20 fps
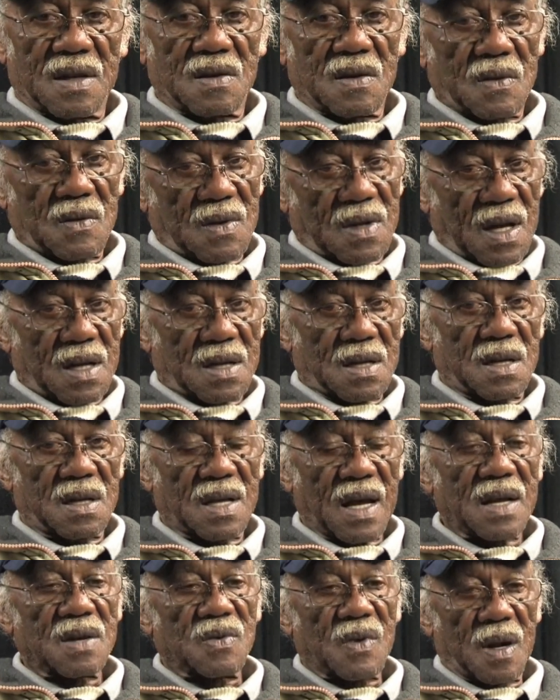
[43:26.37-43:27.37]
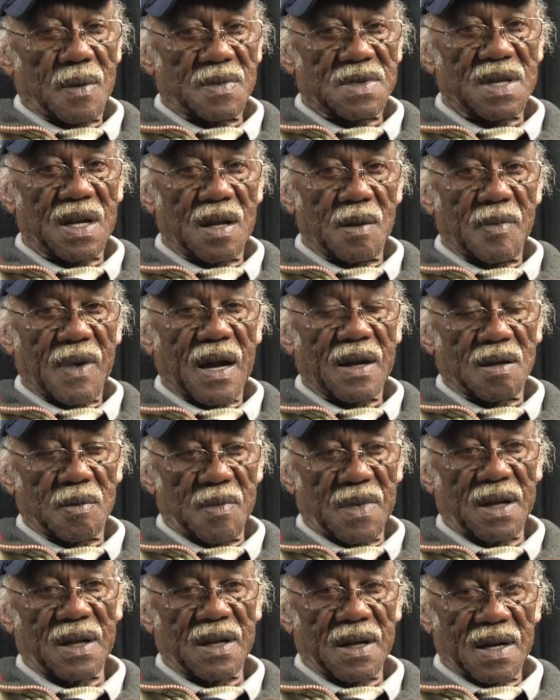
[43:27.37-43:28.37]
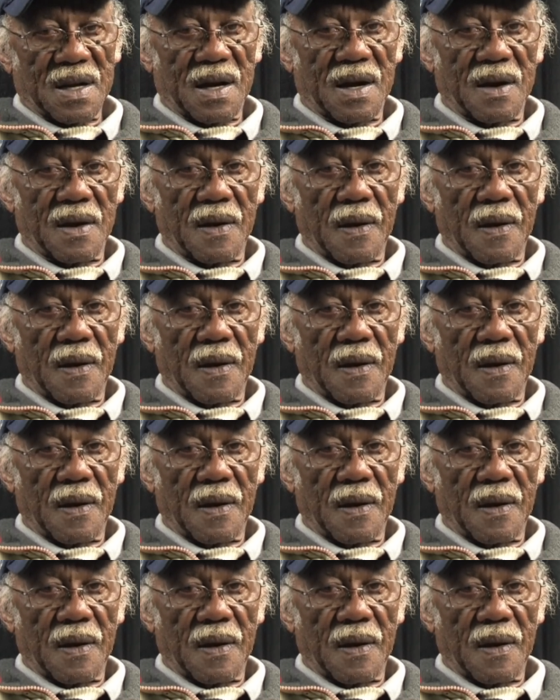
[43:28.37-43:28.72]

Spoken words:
So that's what I'm saying about the military.